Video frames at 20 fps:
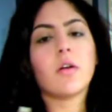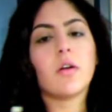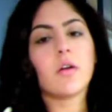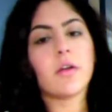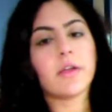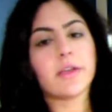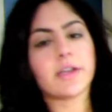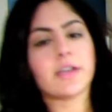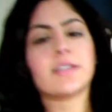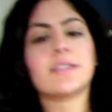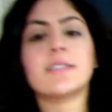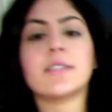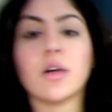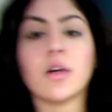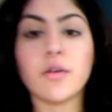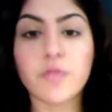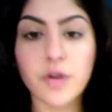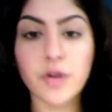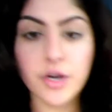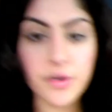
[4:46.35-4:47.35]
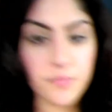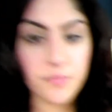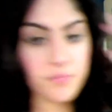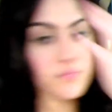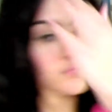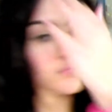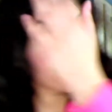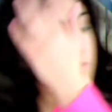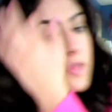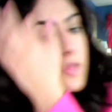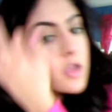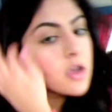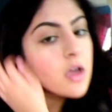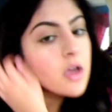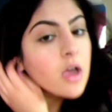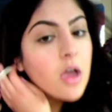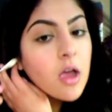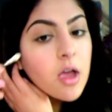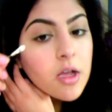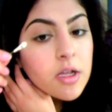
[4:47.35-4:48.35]
Like a silver.
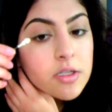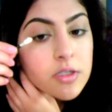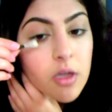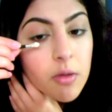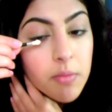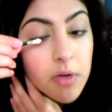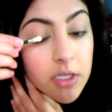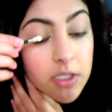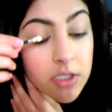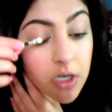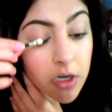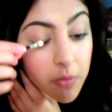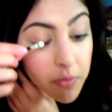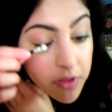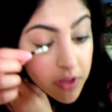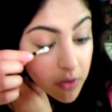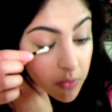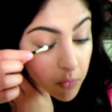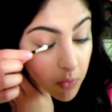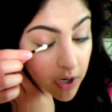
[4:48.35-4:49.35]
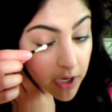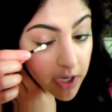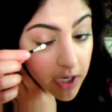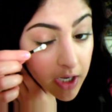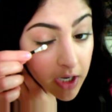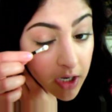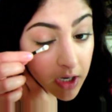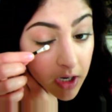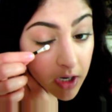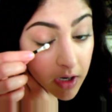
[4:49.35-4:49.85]
So I'm going to start with the white